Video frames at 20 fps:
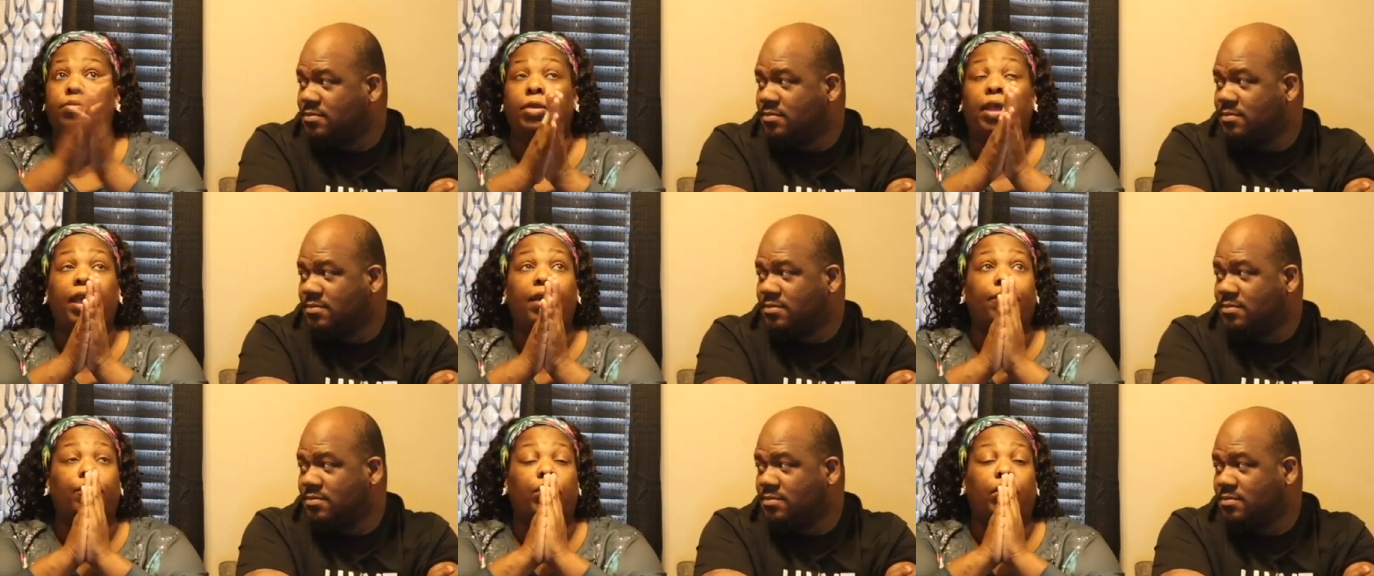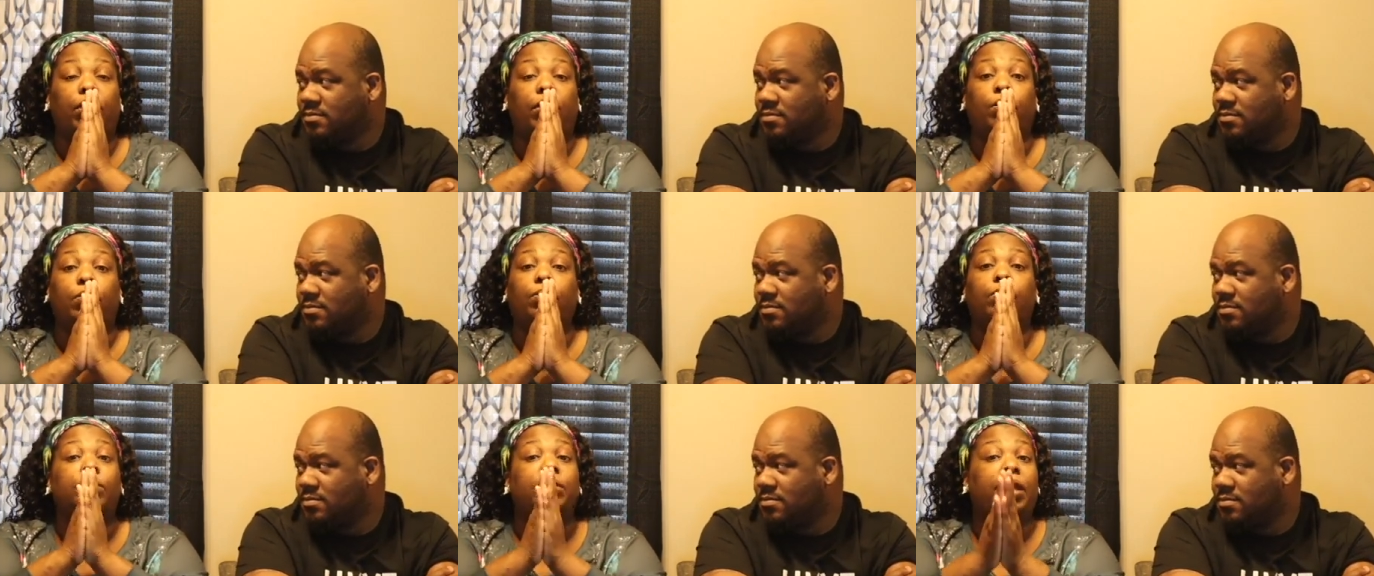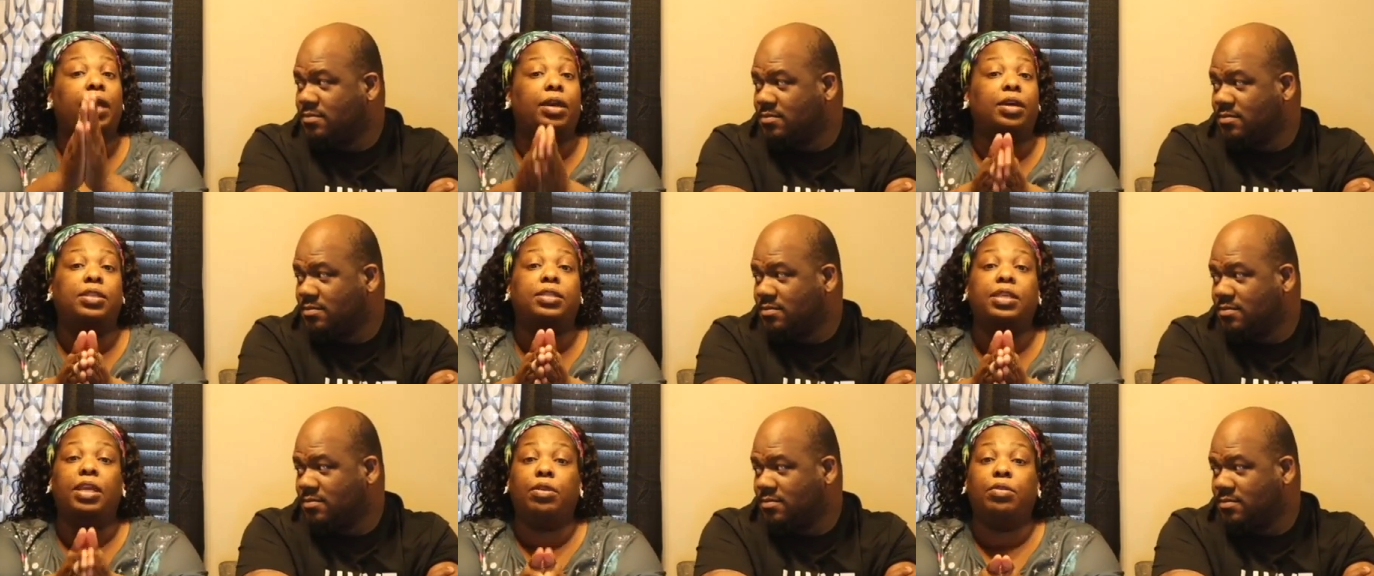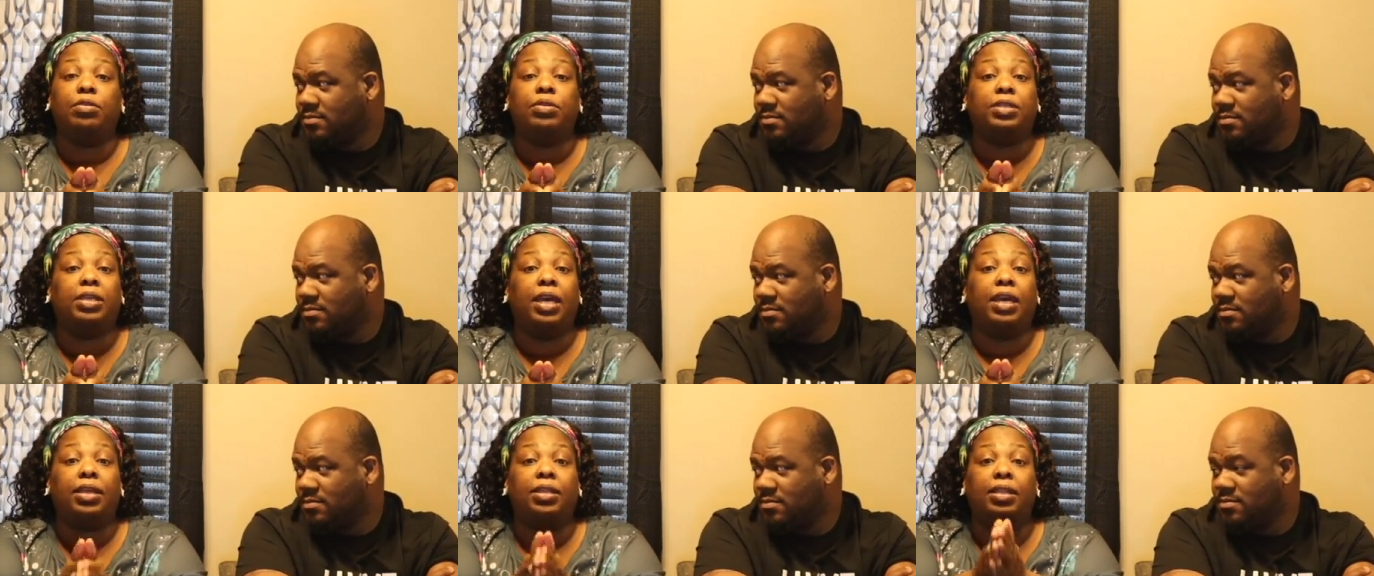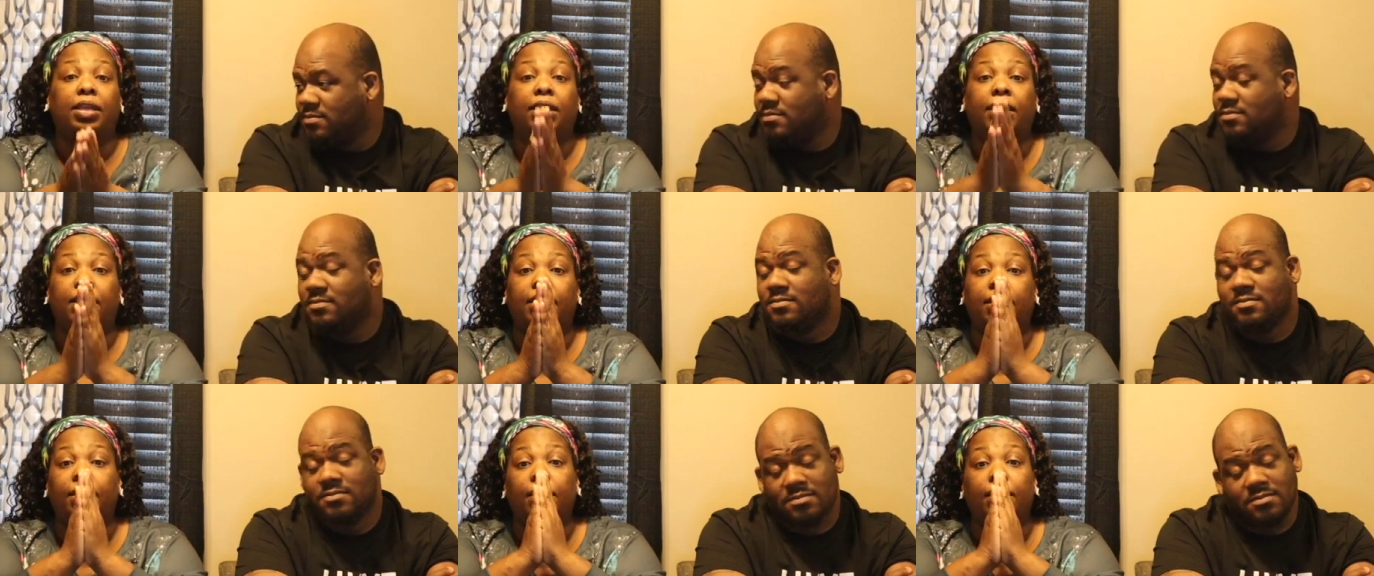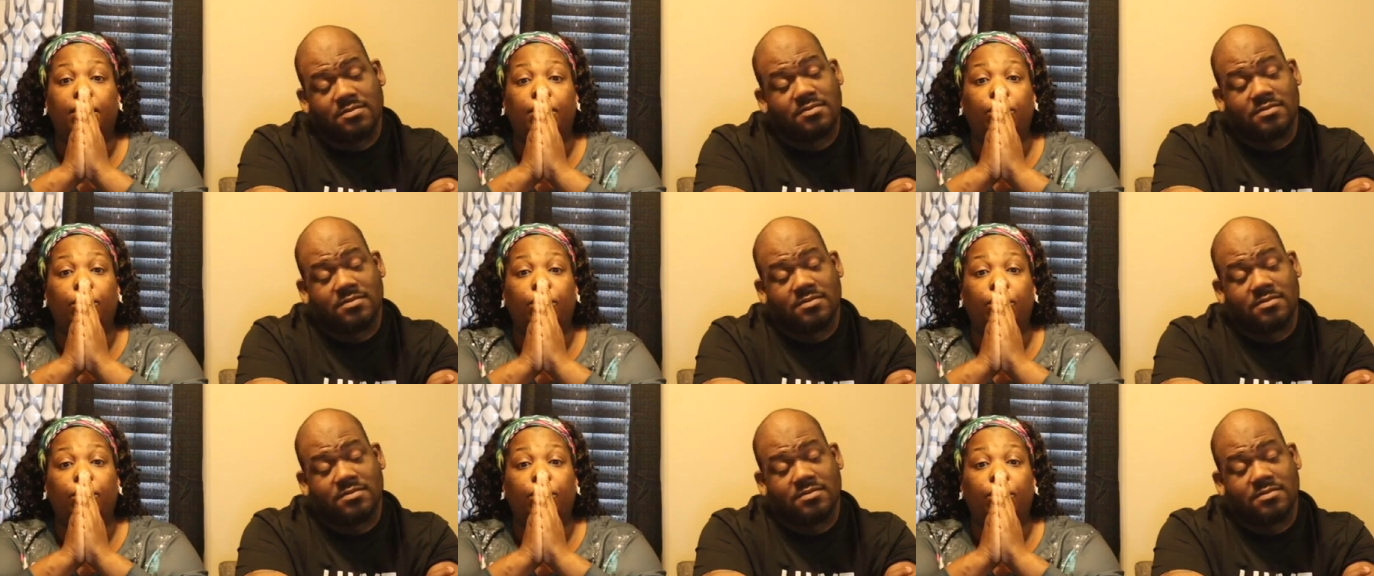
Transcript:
Speaker 1: have grown, they're gonna tell you the same thing.